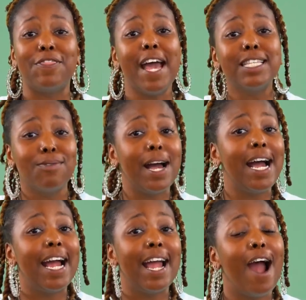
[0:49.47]
so that's
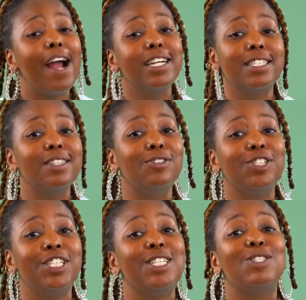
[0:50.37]
why our
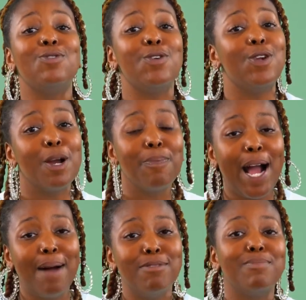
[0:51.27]
solution to your
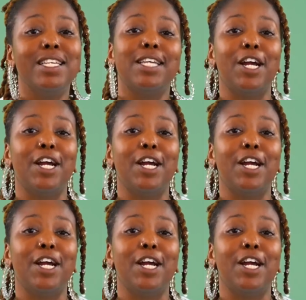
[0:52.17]
problem